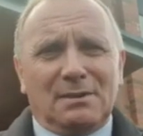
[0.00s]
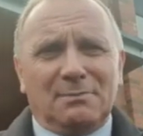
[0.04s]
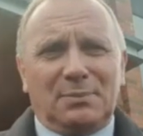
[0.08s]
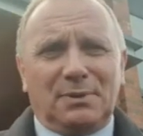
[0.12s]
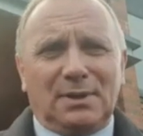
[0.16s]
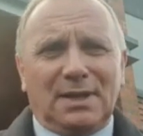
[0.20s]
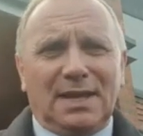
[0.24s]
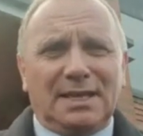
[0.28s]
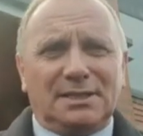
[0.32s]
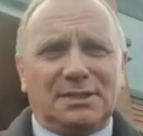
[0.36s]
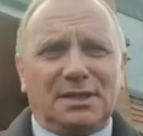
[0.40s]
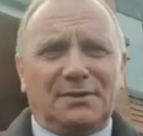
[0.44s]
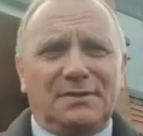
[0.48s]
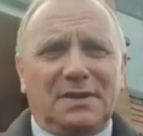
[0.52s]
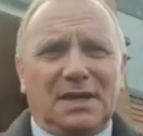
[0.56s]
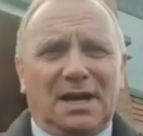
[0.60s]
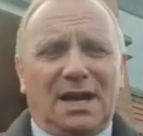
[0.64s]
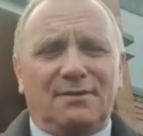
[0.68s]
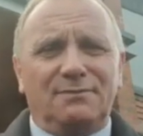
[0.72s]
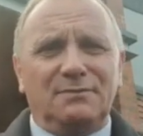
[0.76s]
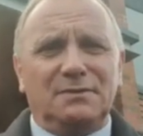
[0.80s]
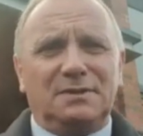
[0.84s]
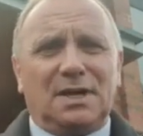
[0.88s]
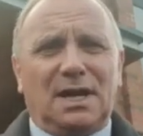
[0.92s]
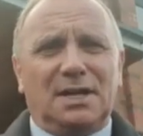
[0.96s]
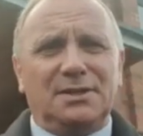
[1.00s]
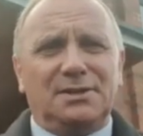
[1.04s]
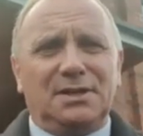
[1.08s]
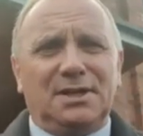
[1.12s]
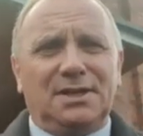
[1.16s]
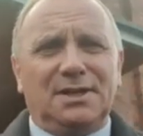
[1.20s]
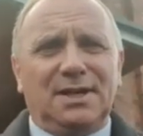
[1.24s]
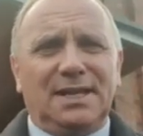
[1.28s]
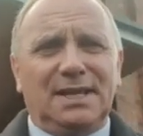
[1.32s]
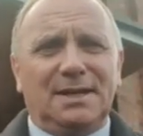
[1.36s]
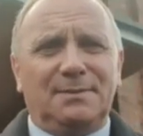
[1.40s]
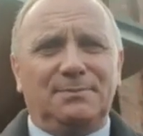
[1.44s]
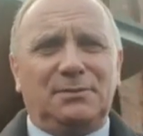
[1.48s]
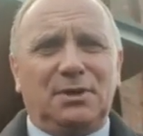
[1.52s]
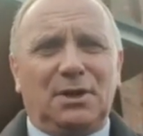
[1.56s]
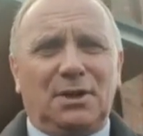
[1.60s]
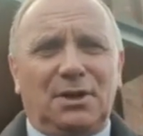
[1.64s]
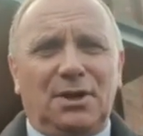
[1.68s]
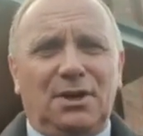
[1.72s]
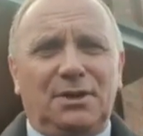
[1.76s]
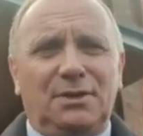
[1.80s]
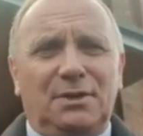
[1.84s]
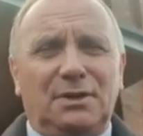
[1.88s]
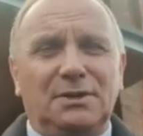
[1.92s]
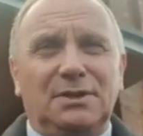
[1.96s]
Please, if you haven't got your name
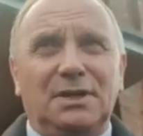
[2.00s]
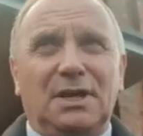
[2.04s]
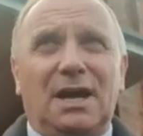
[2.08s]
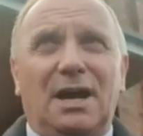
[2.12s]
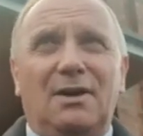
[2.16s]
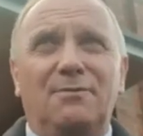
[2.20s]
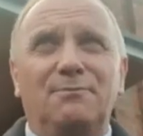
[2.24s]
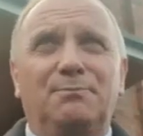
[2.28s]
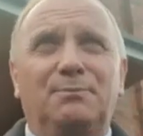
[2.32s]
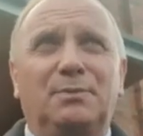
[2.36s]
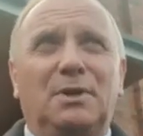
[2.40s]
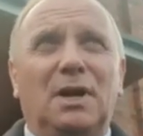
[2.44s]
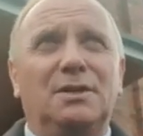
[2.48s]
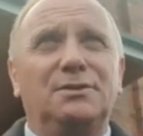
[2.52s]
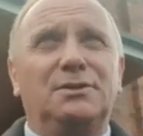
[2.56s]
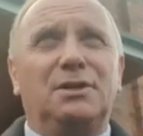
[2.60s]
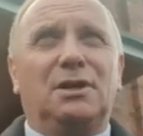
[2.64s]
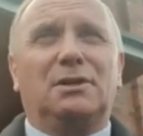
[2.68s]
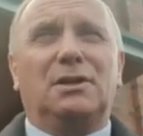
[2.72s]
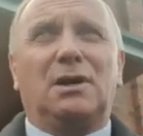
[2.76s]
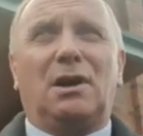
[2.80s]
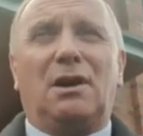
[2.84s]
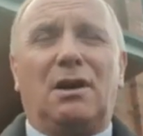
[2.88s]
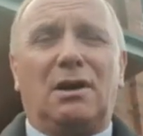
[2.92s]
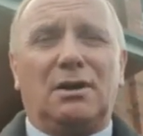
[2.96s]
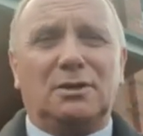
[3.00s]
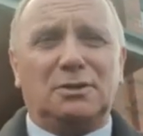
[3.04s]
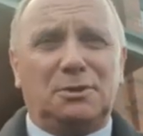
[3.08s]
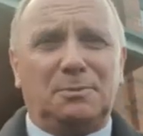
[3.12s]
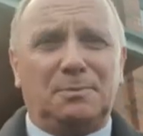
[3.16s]
down or you haven't got your car